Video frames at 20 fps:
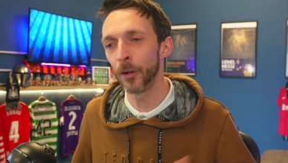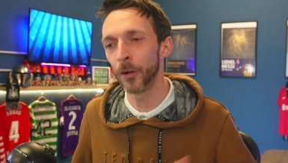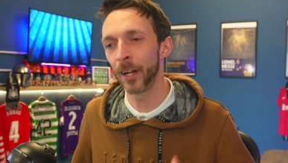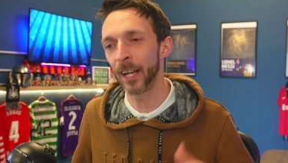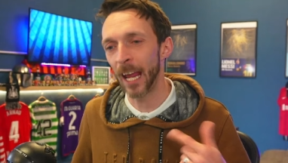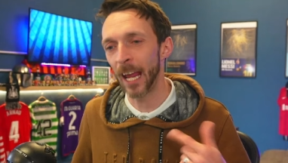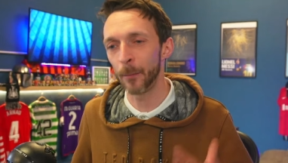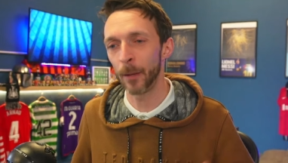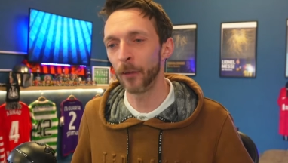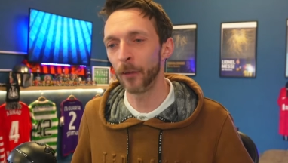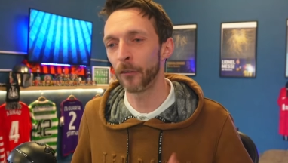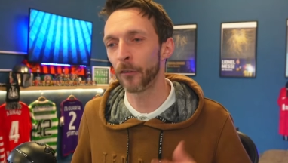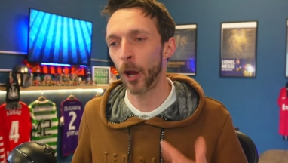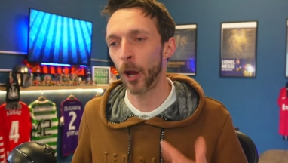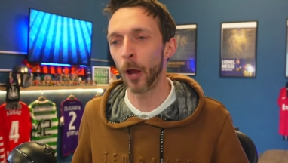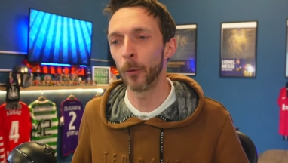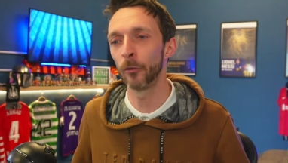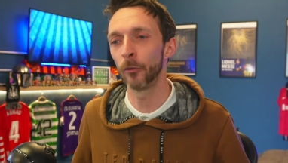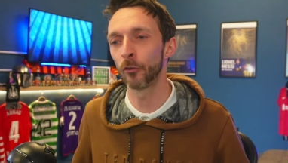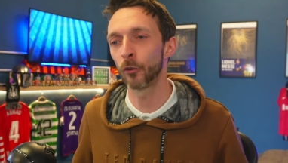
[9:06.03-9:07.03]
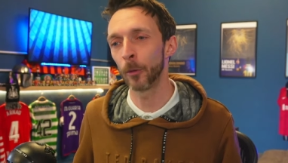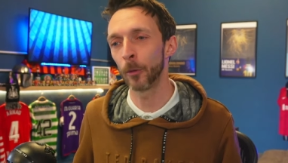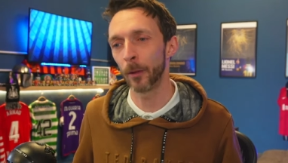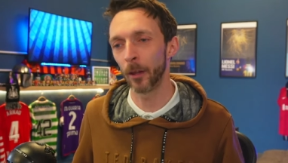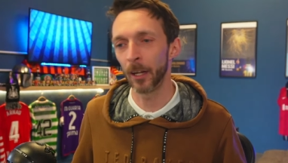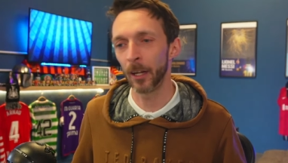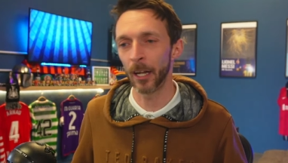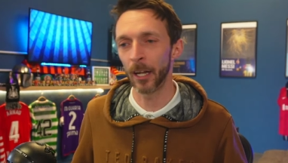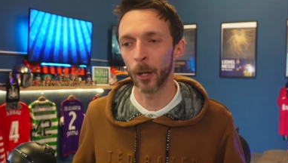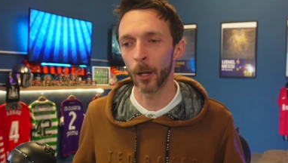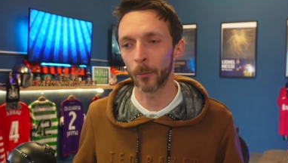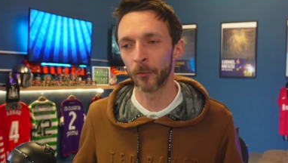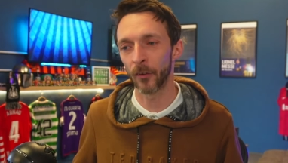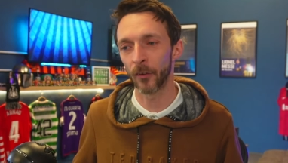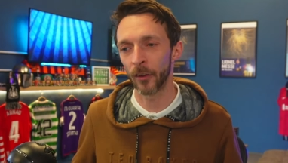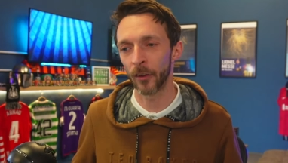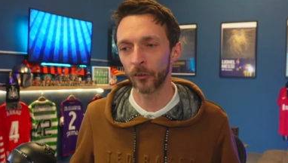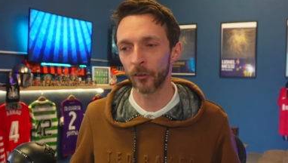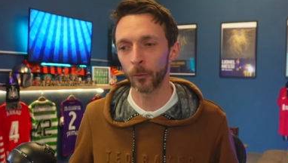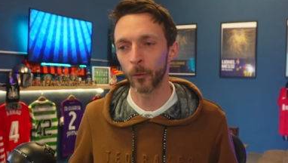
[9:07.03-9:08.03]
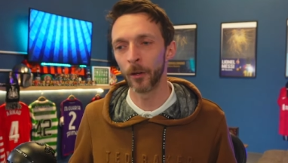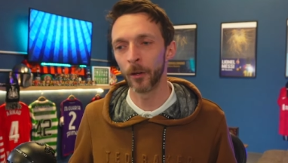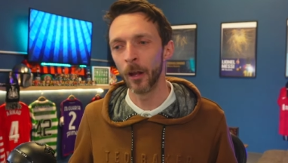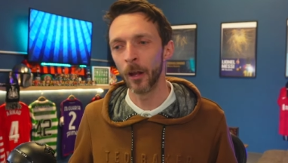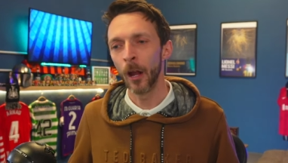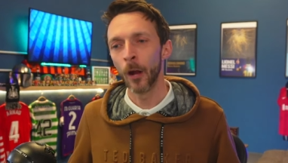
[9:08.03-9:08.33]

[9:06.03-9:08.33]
Unai Emery for how he's going to be lining up for this one.